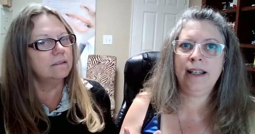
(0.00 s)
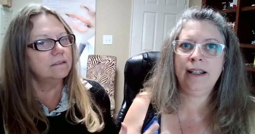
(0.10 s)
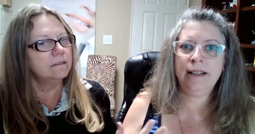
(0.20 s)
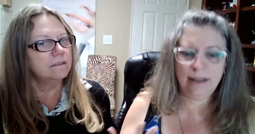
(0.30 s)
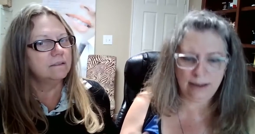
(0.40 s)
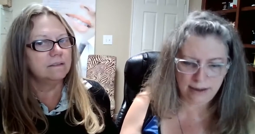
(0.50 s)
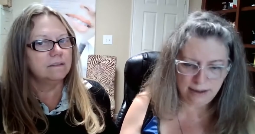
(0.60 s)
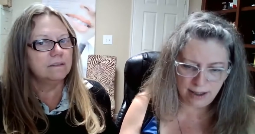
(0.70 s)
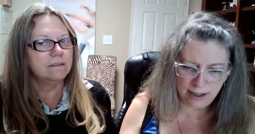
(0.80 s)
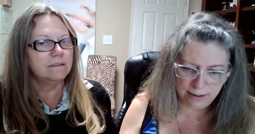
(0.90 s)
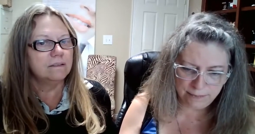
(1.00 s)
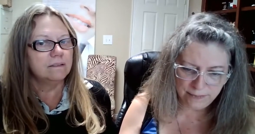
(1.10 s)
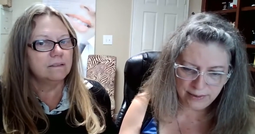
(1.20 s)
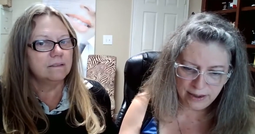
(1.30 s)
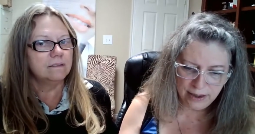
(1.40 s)
Speaker 1: they, um,
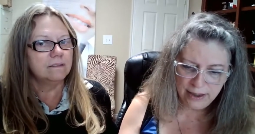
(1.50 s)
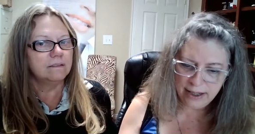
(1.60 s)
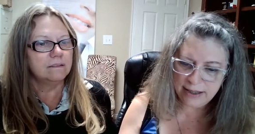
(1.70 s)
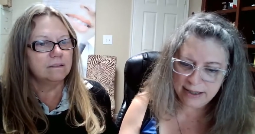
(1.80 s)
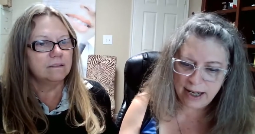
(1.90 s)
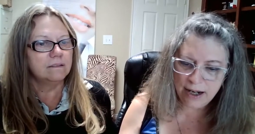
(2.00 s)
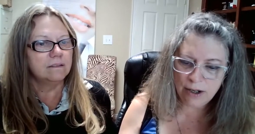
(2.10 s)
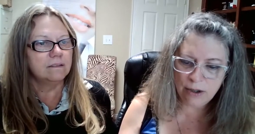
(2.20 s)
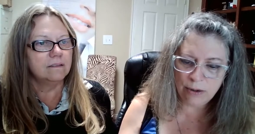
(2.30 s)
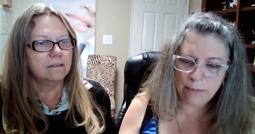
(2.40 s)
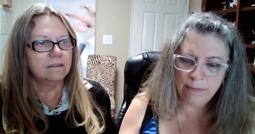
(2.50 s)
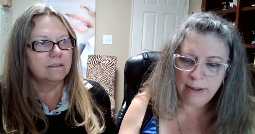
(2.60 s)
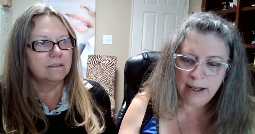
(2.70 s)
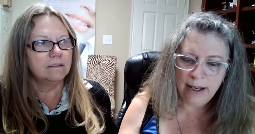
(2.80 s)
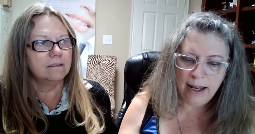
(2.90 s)
they had to stay at home
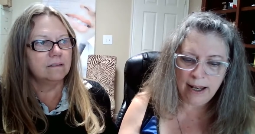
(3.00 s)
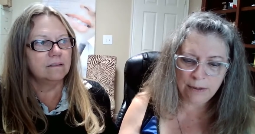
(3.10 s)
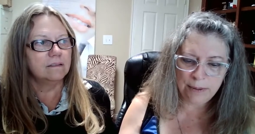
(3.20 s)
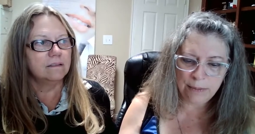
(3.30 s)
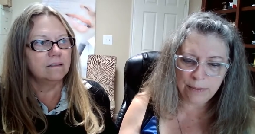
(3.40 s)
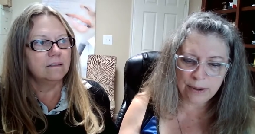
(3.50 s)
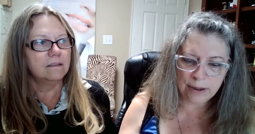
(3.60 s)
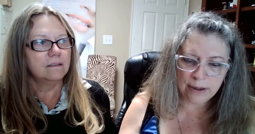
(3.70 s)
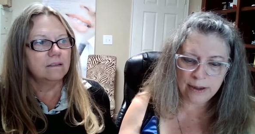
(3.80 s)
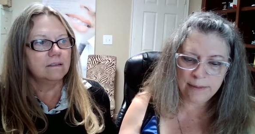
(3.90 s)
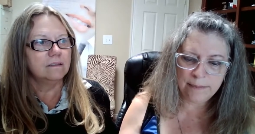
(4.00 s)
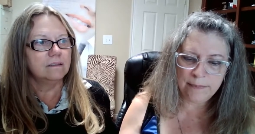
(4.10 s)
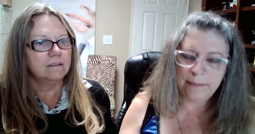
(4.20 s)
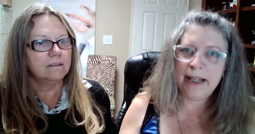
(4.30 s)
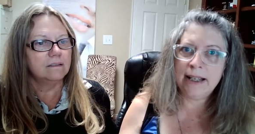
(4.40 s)
and quit work
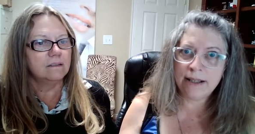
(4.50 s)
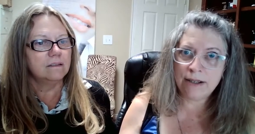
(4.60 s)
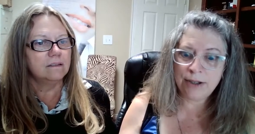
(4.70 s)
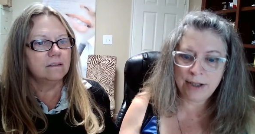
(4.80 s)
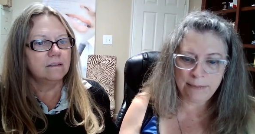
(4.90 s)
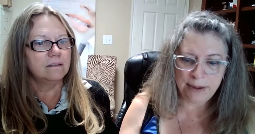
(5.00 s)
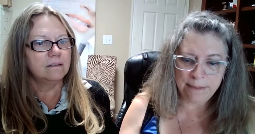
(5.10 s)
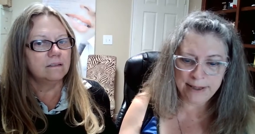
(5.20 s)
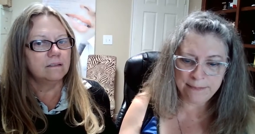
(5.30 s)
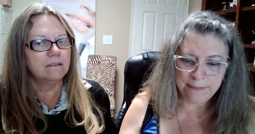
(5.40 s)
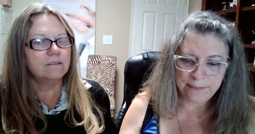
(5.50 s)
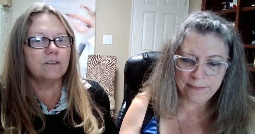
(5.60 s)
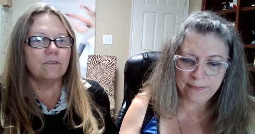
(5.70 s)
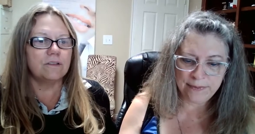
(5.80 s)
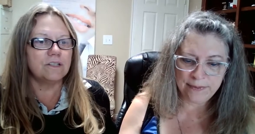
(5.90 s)
because of their symptoms.
Speaker 2: So
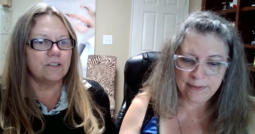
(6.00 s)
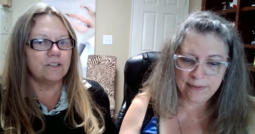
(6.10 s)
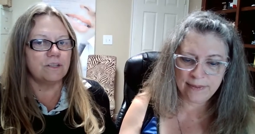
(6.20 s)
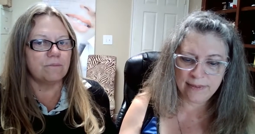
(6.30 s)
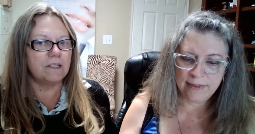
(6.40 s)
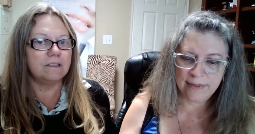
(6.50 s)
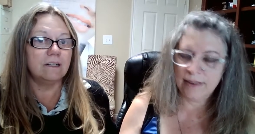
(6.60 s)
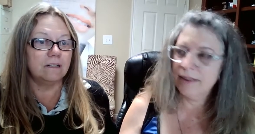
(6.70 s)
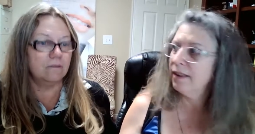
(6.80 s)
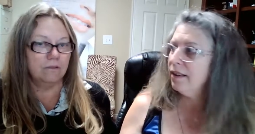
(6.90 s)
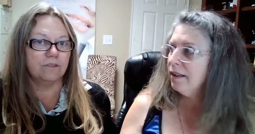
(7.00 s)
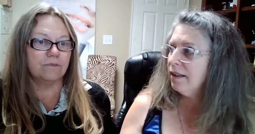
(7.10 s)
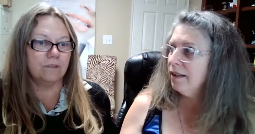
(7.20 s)
it wasn't just something little, it was